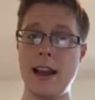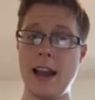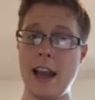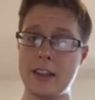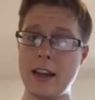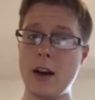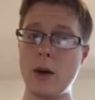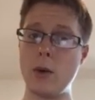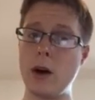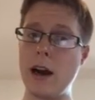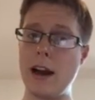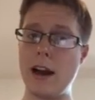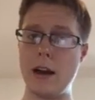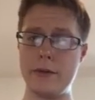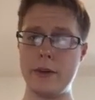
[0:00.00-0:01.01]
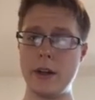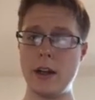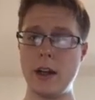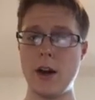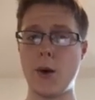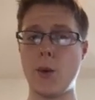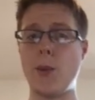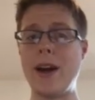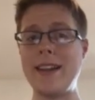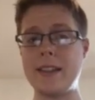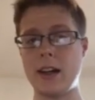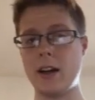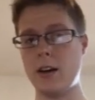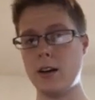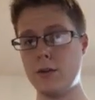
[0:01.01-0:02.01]
X out will have a weight
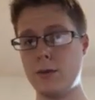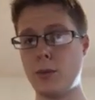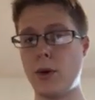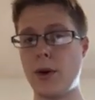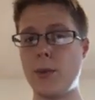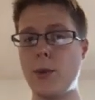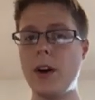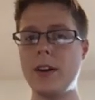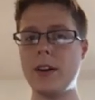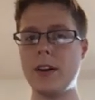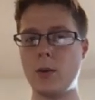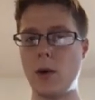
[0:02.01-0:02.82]
of 0.1.